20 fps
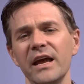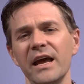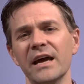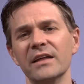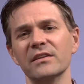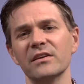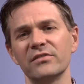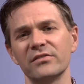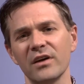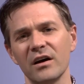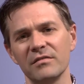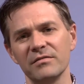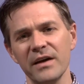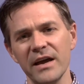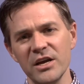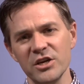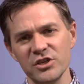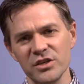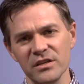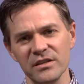and the
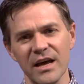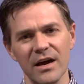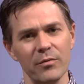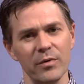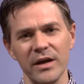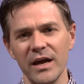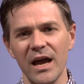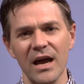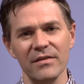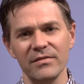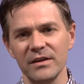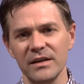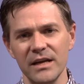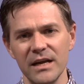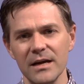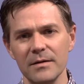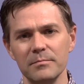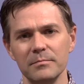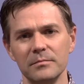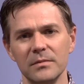salvation that we have in
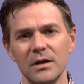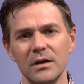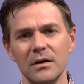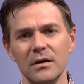Him,